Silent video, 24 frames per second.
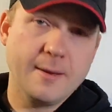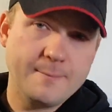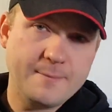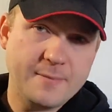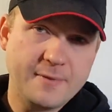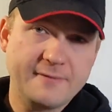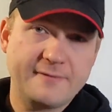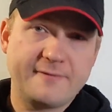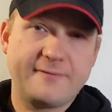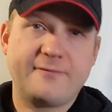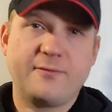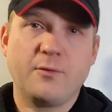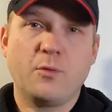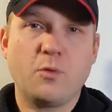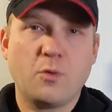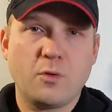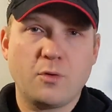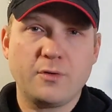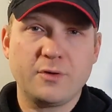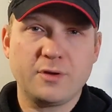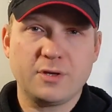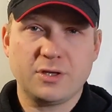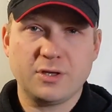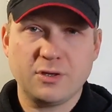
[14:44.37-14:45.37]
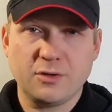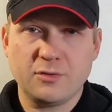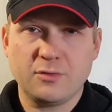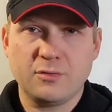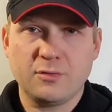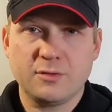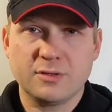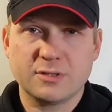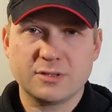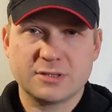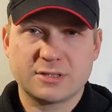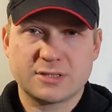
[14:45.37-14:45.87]
before
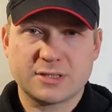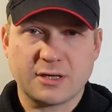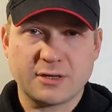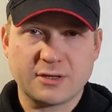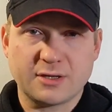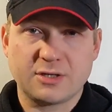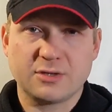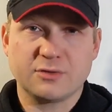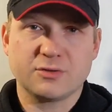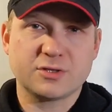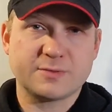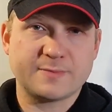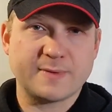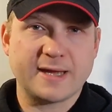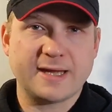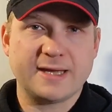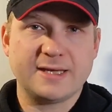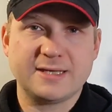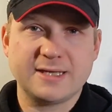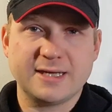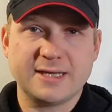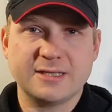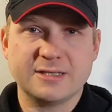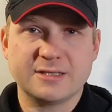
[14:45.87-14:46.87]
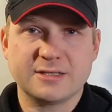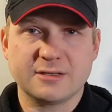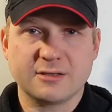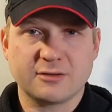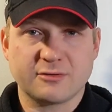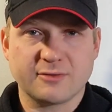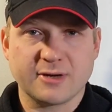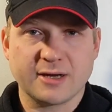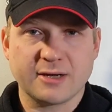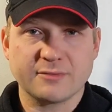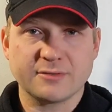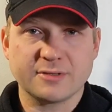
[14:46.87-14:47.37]
you sunk your spade into the
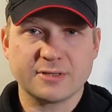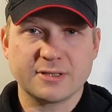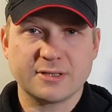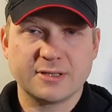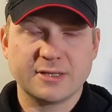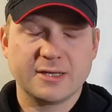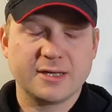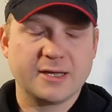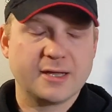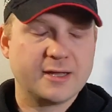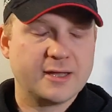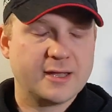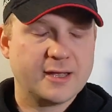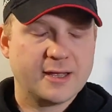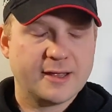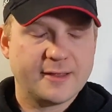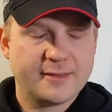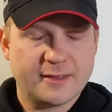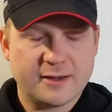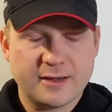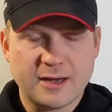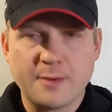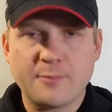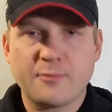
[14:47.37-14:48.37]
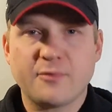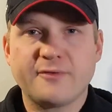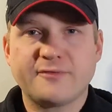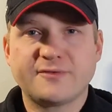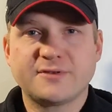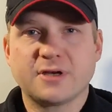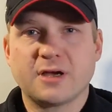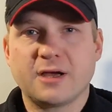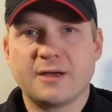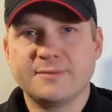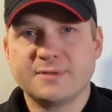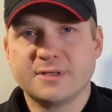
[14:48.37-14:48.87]
ground. The number of
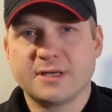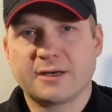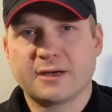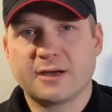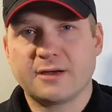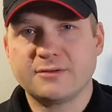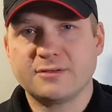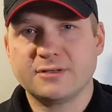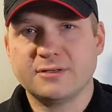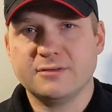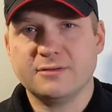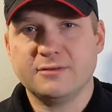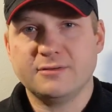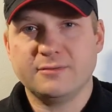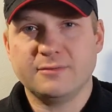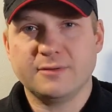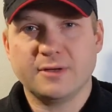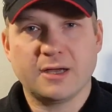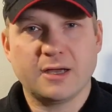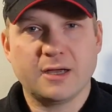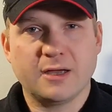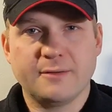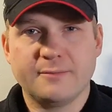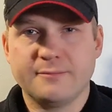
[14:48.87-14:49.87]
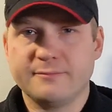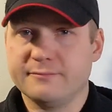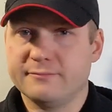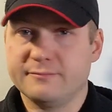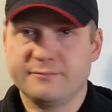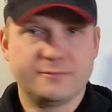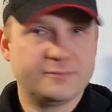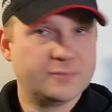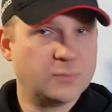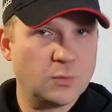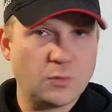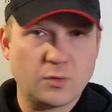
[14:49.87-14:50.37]
times I go
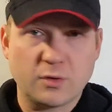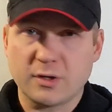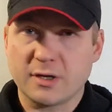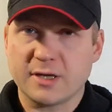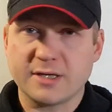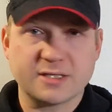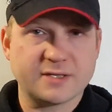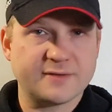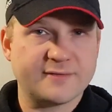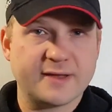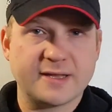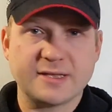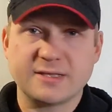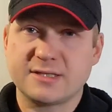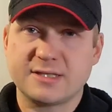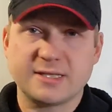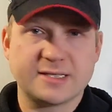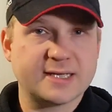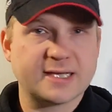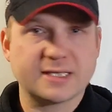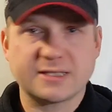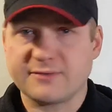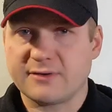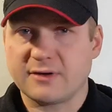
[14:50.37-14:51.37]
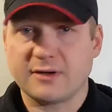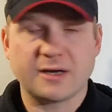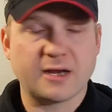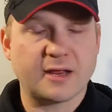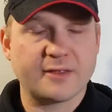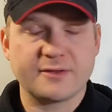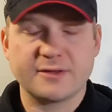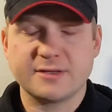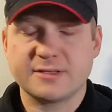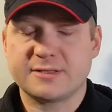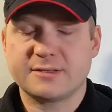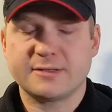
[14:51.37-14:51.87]
to organised events, Detectable and
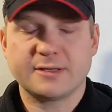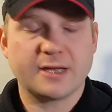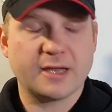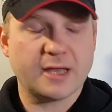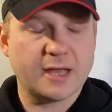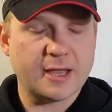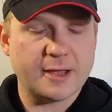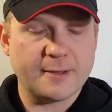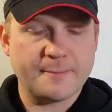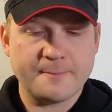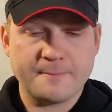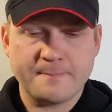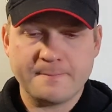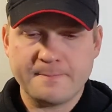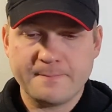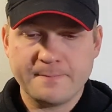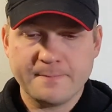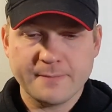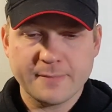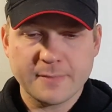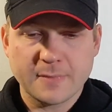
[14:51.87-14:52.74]
others, and